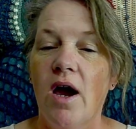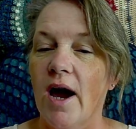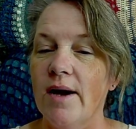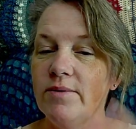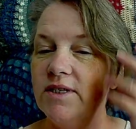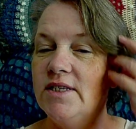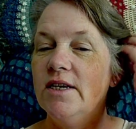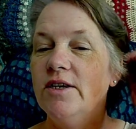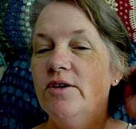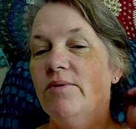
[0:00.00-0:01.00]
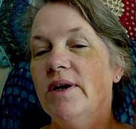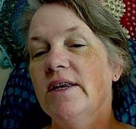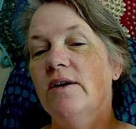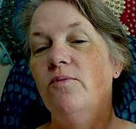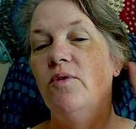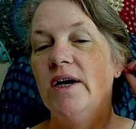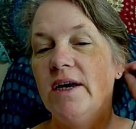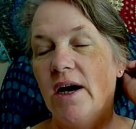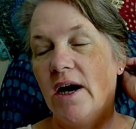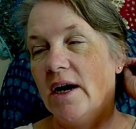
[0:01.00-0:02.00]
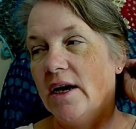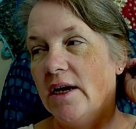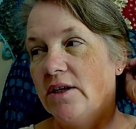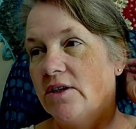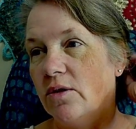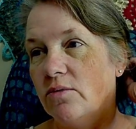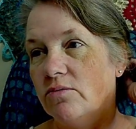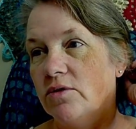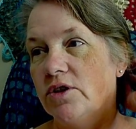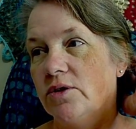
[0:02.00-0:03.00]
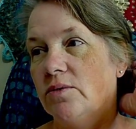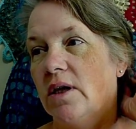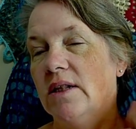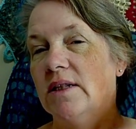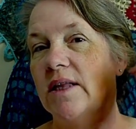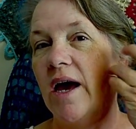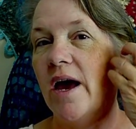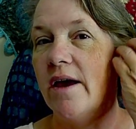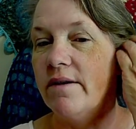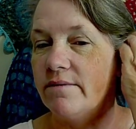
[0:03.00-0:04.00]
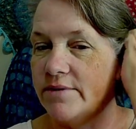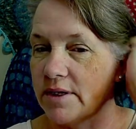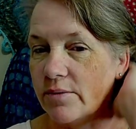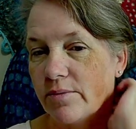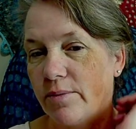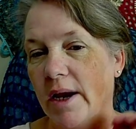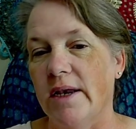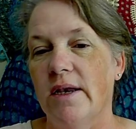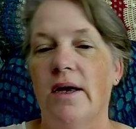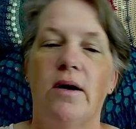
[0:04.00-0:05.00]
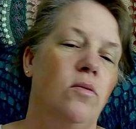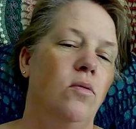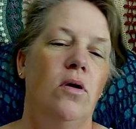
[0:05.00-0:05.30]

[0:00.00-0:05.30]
I will tell you right now why I don't do lives right now.